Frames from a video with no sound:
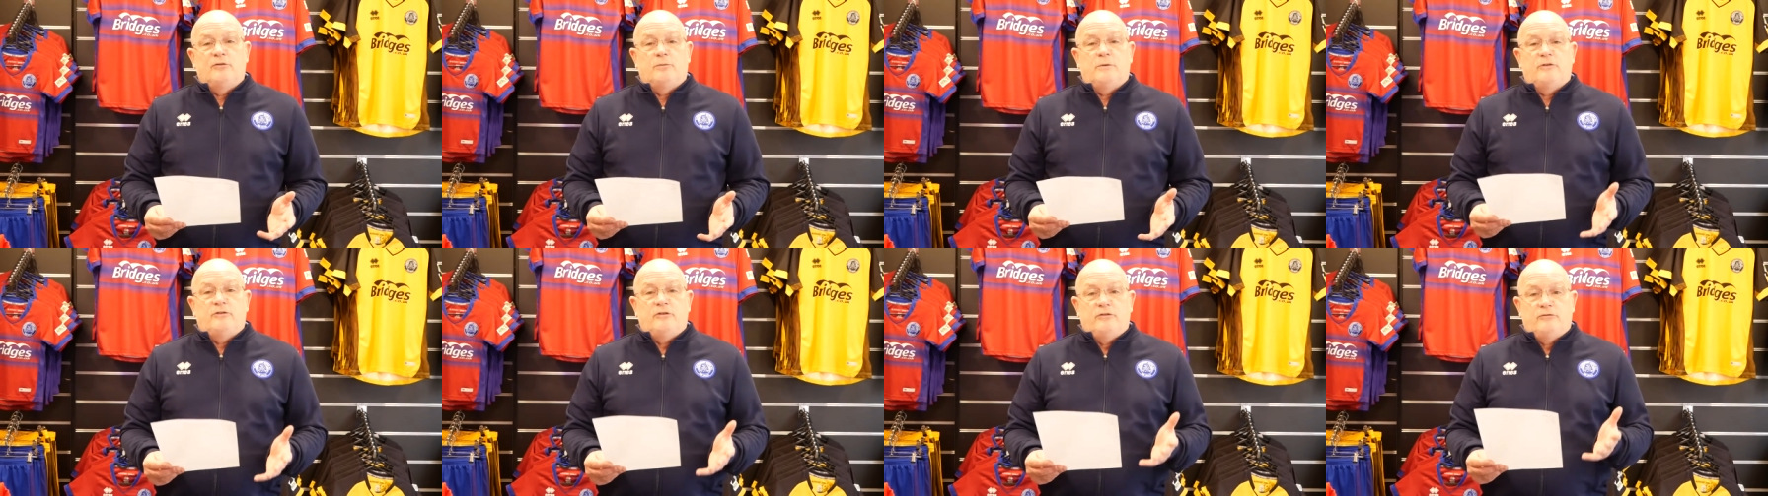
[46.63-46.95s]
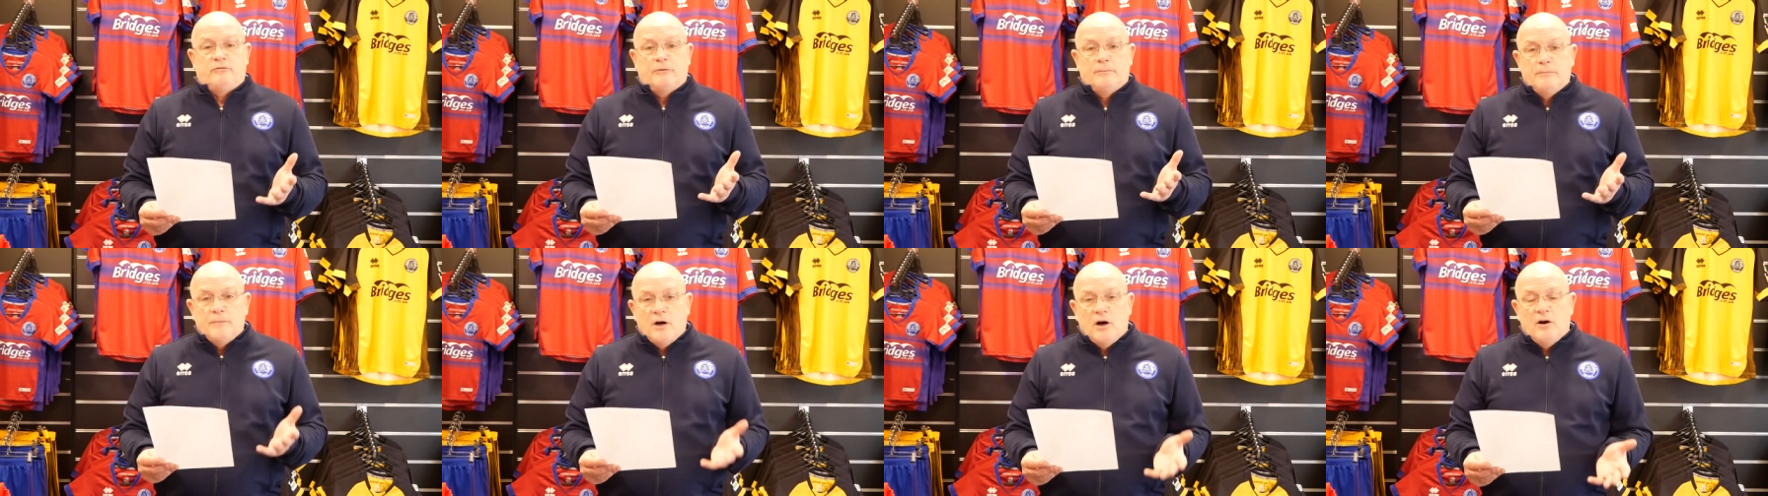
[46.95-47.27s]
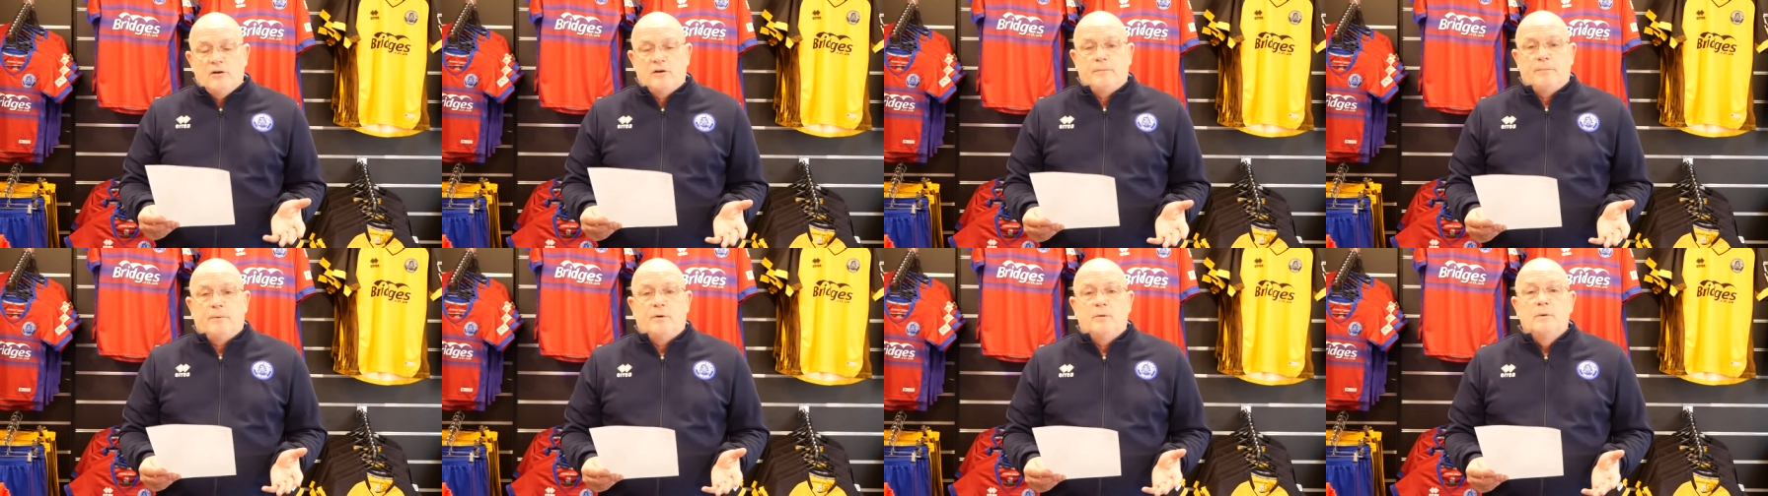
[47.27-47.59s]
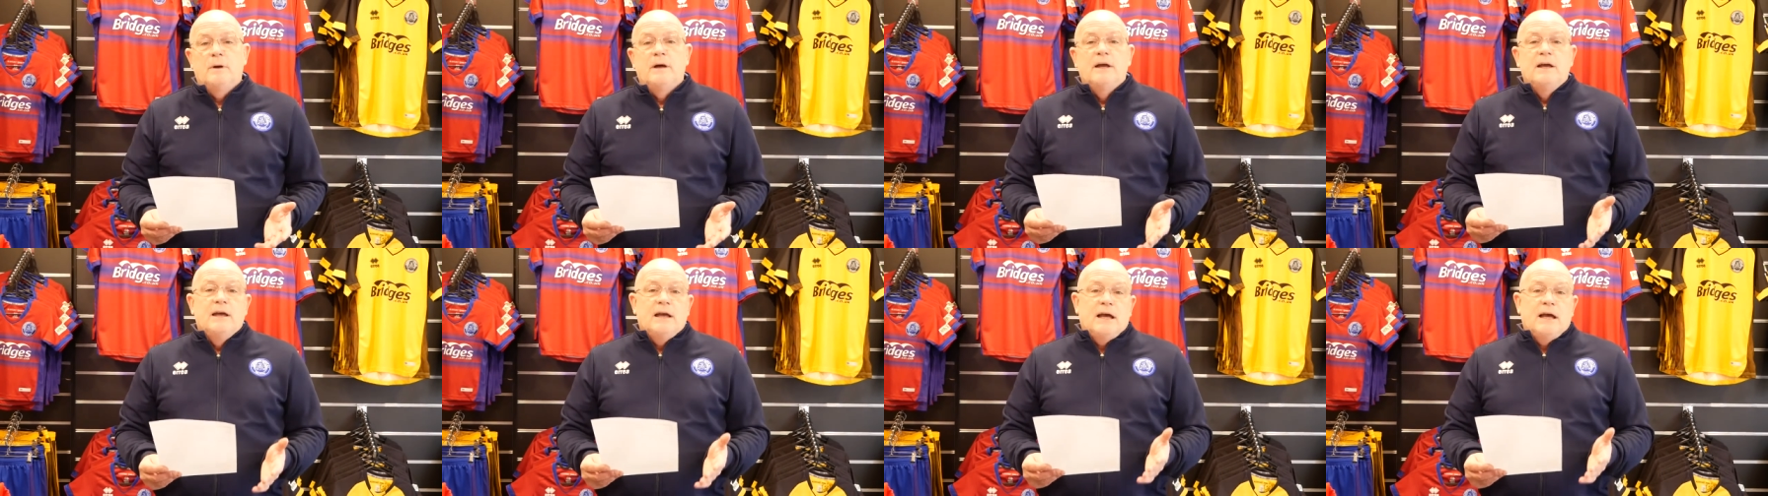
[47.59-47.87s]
which is remarkable.